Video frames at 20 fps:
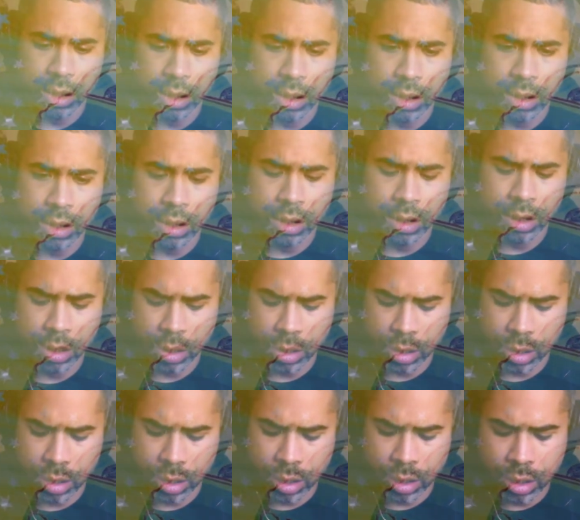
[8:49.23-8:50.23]

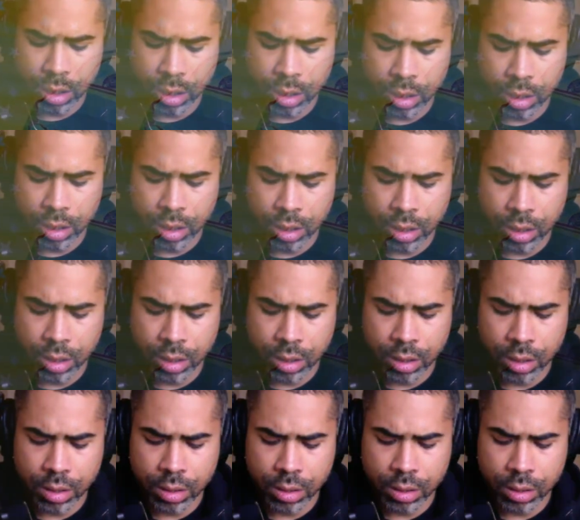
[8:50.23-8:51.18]
No one is speaking in this clip.